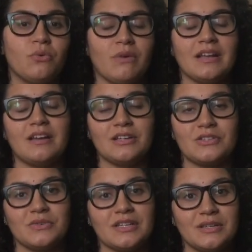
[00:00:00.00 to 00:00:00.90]

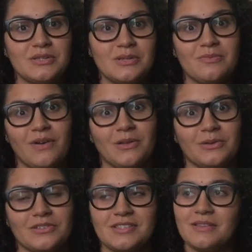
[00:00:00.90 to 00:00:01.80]
100 YouTube
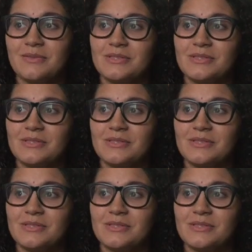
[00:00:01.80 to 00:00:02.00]
followers.